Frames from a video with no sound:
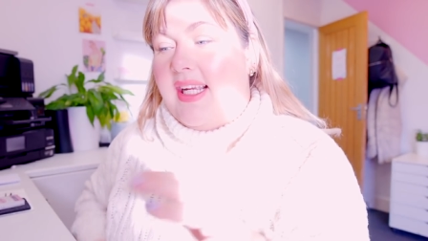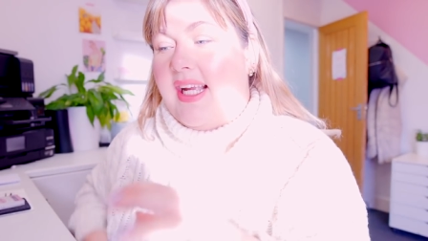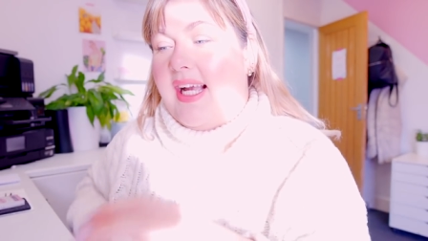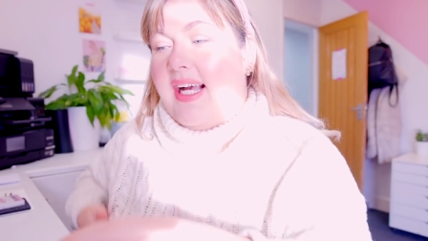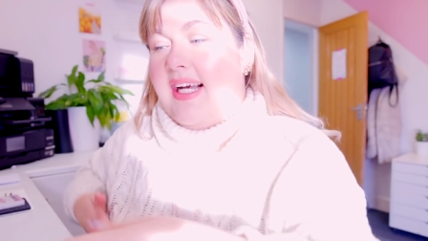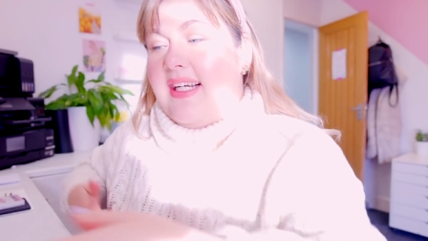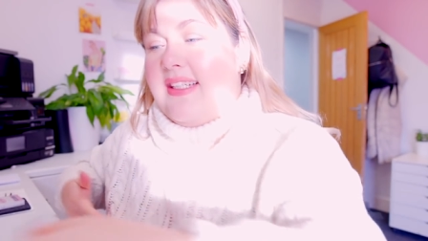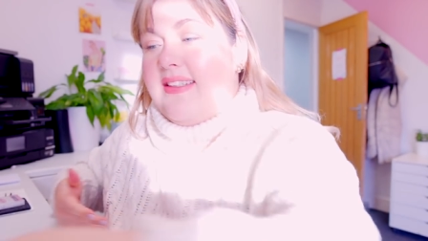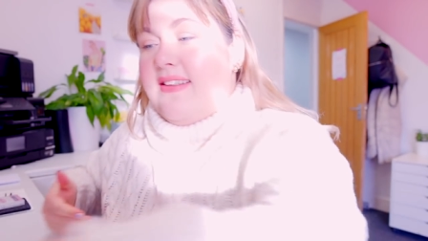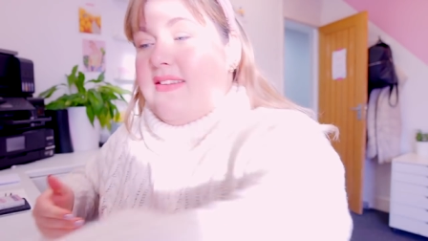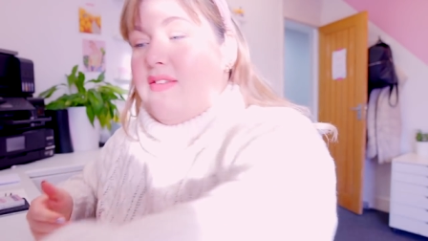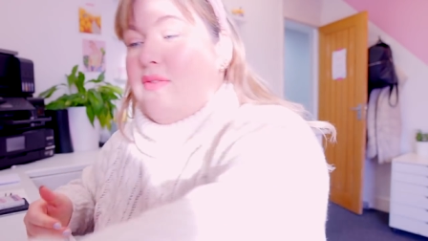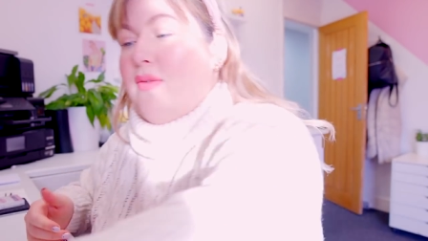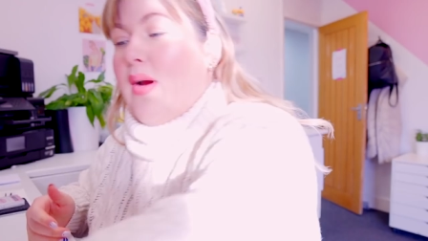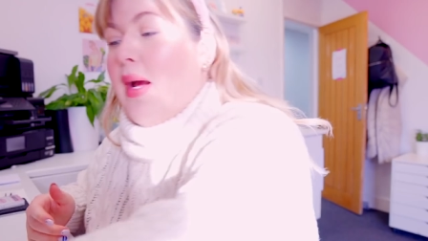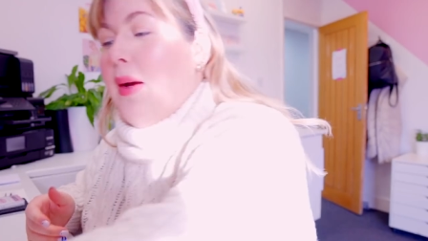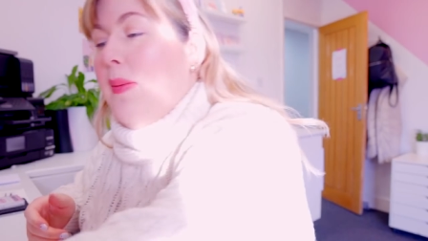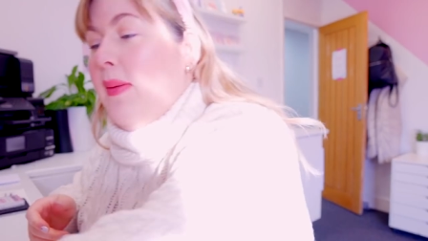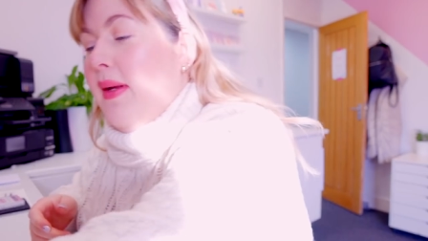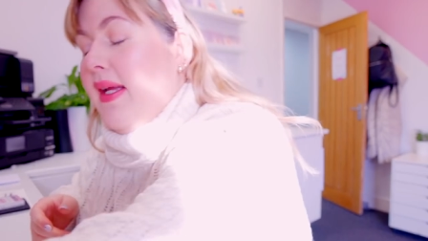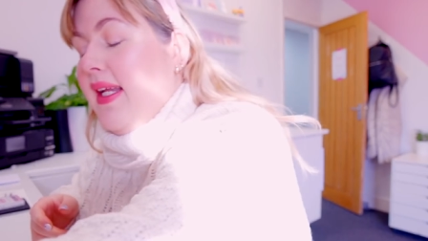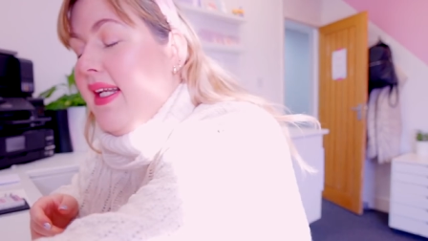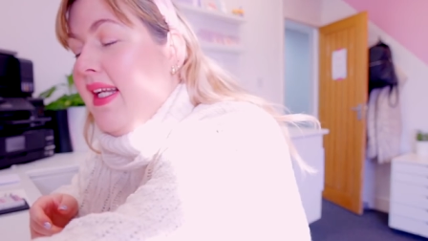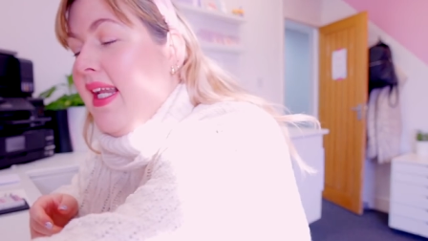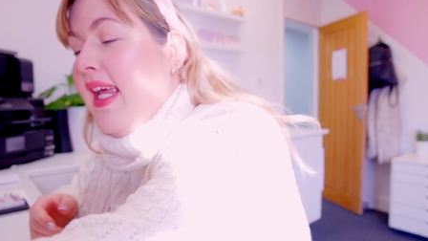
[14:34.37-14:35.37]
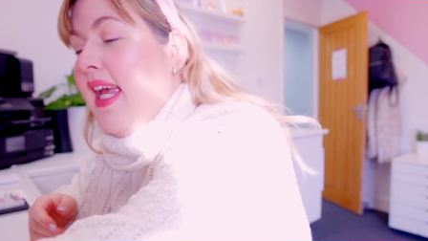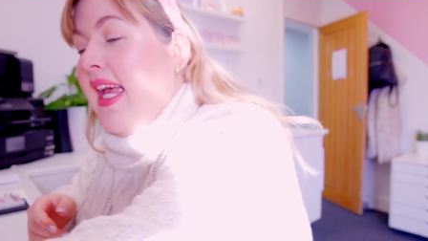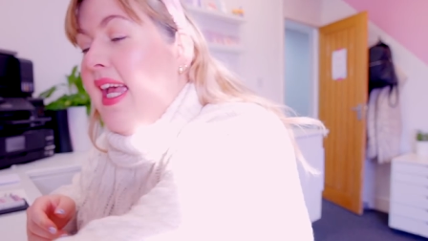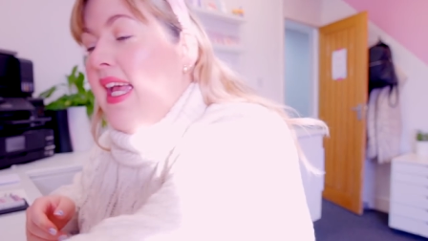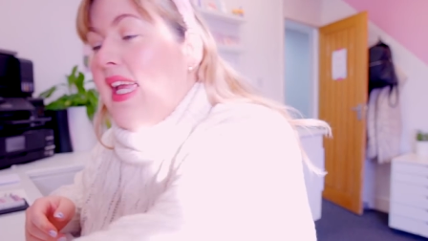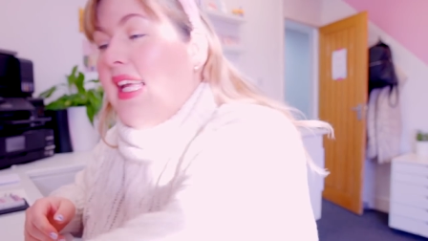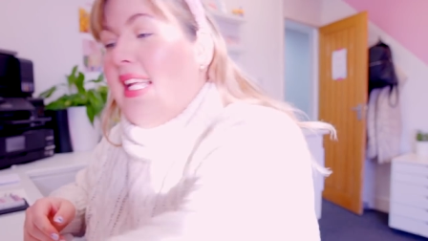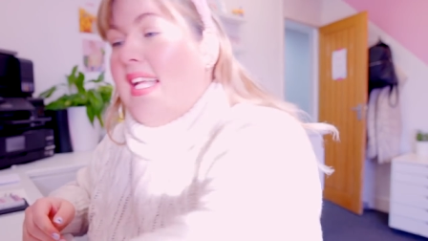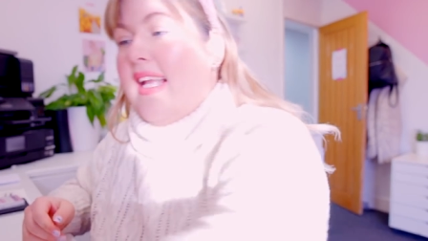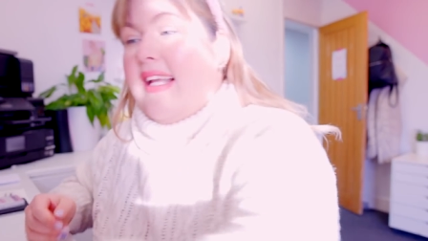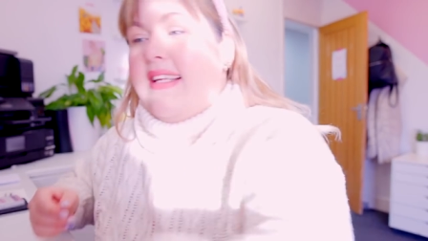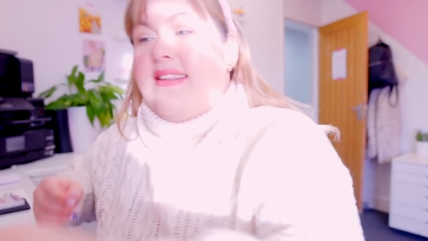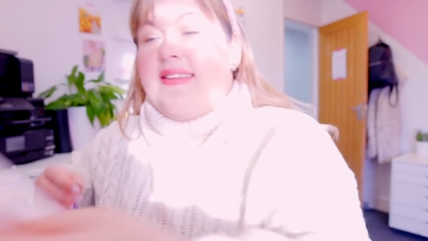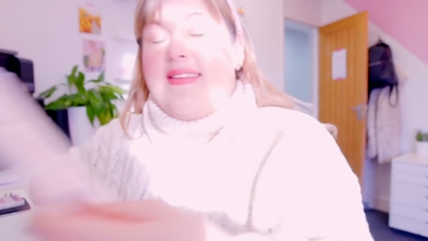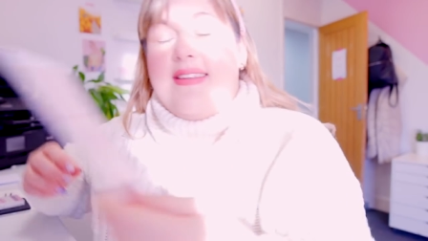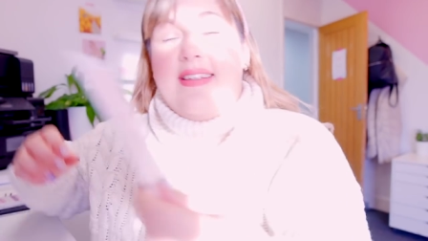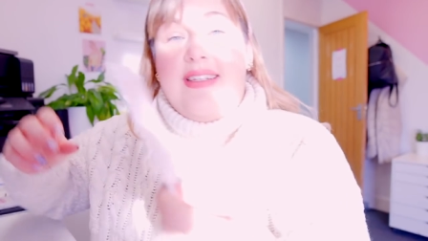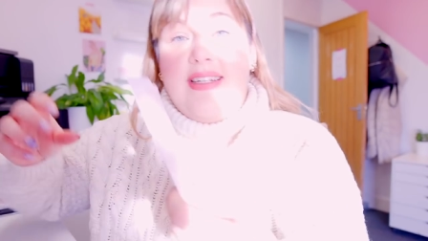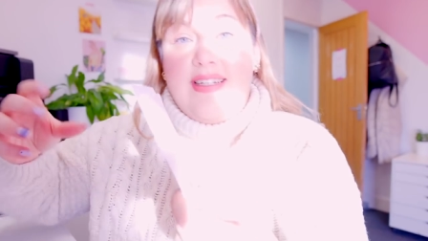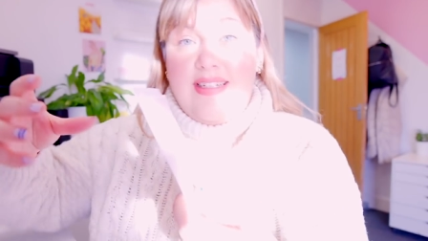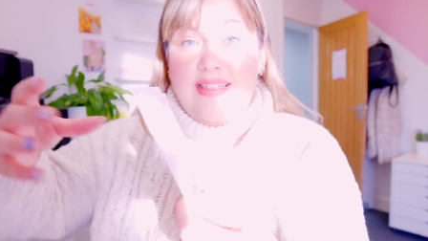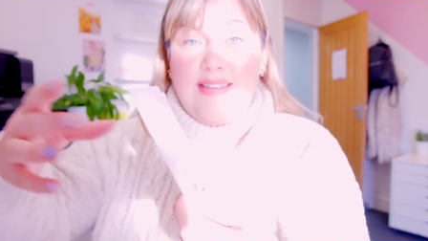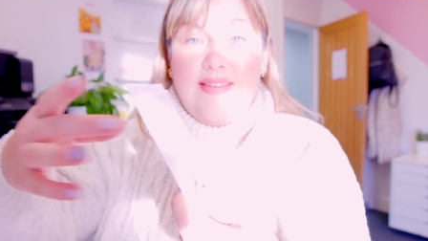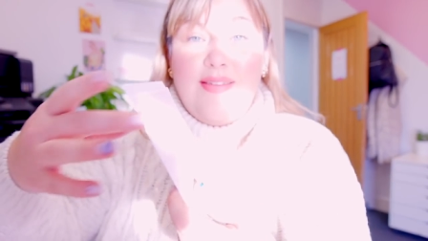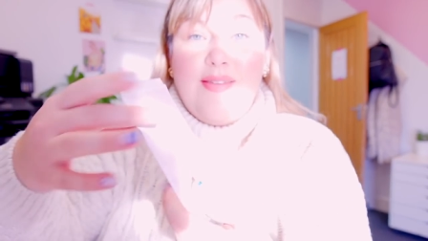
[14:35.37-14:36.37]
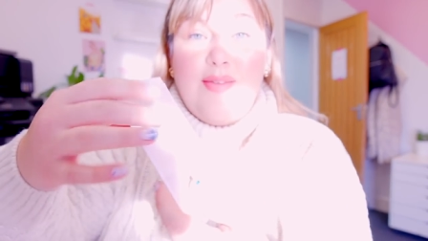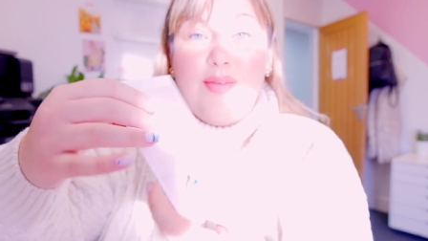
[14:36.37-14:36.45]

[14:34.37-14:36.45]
cards wrapping yesterday.